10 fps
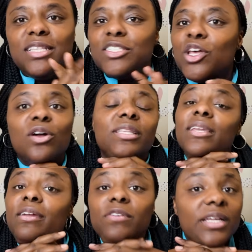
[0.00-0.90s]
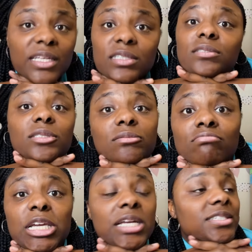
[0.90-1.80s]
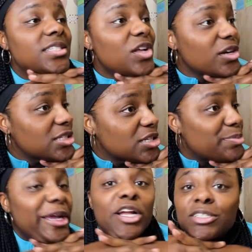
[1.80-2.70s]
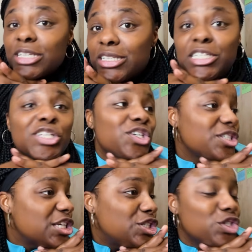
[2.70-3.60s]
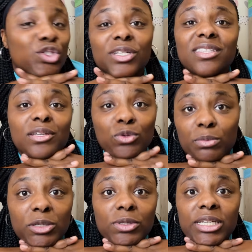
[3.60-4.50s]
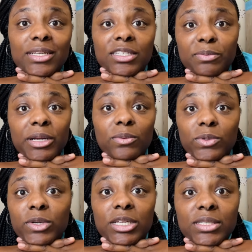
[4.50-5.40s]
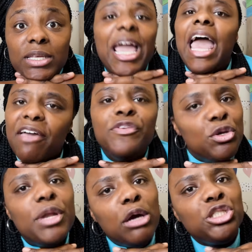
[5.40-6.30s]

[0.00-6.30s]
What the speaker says: the song that never ends. Because as long as there's parents and teachers and children, there will be ridiculous parent requests. Have you no